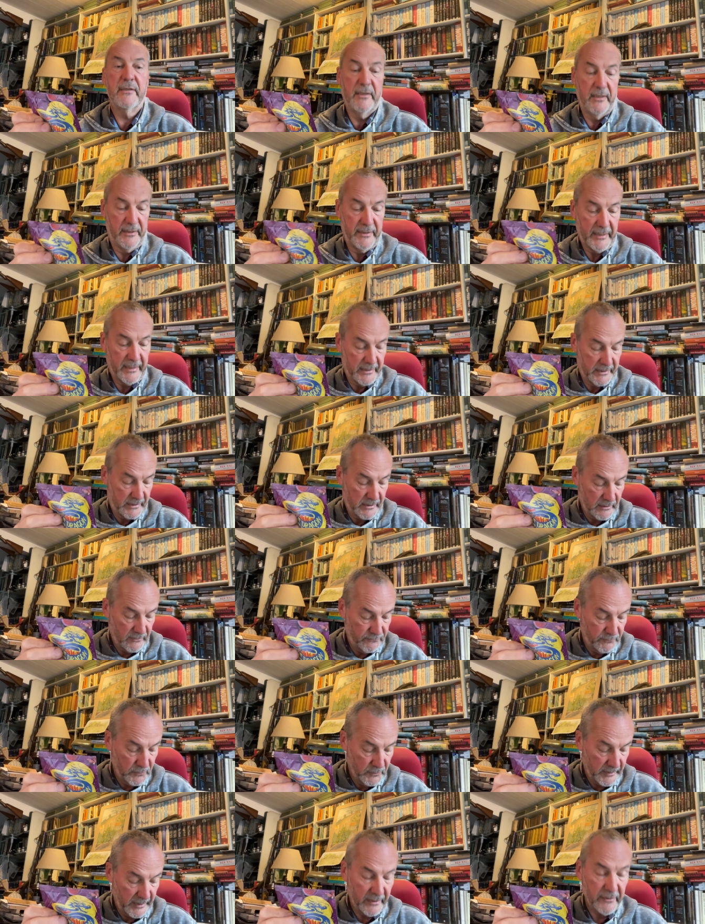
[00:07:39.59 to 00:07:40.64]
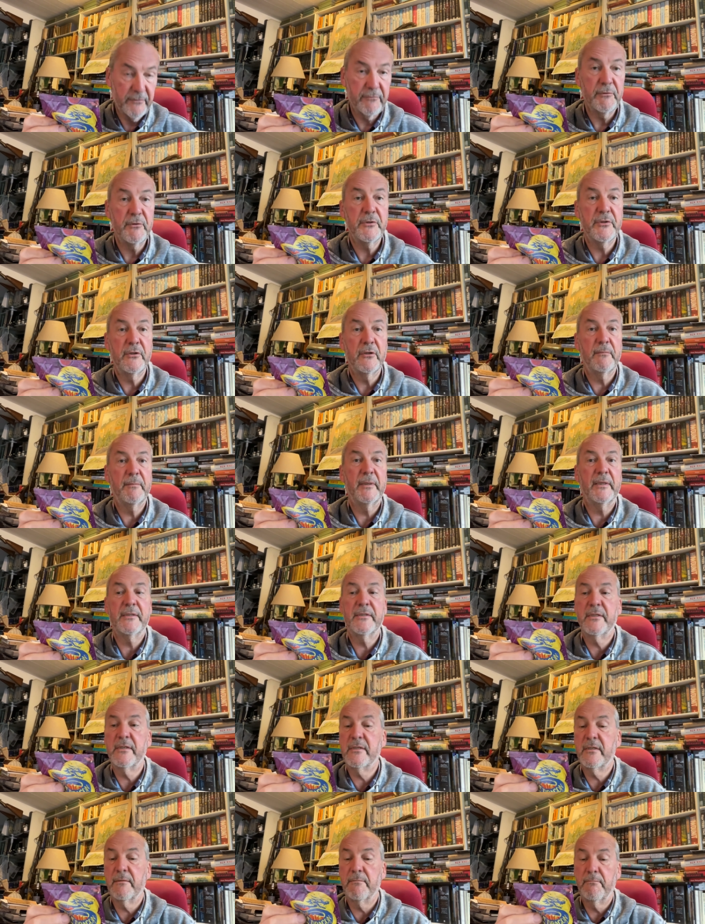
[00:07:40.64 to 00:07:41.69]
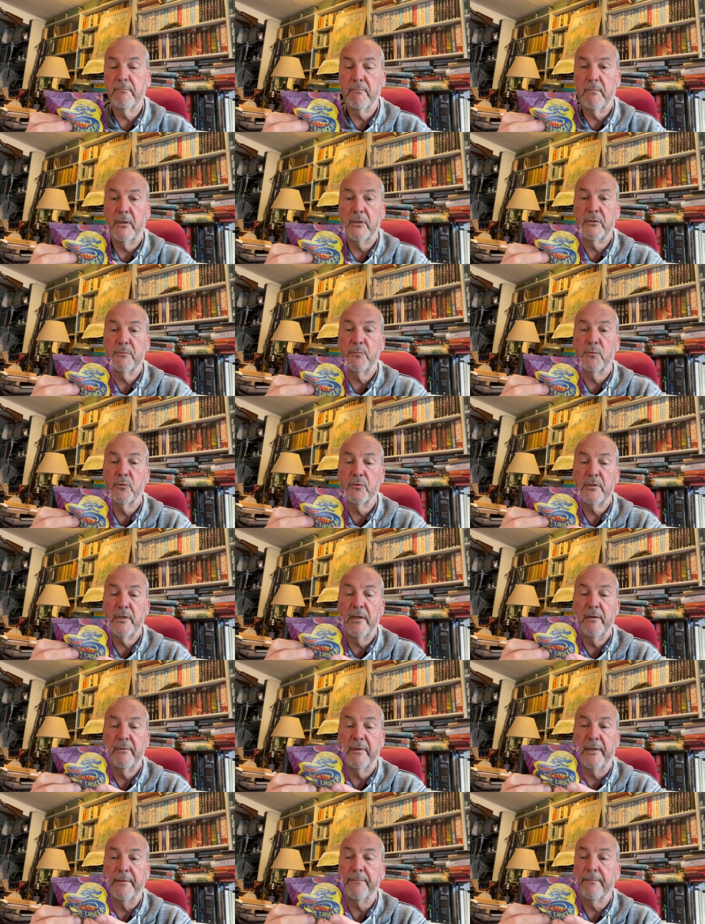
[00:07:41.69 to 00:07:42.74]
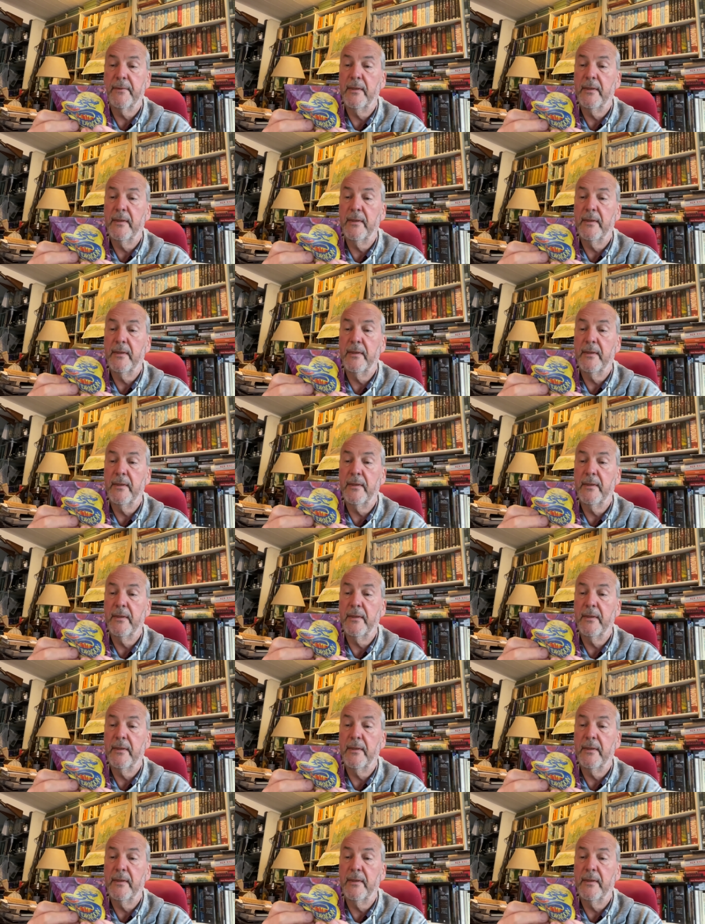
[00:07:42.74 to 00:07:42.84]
and that stuff will get through to your blood system much more slowly.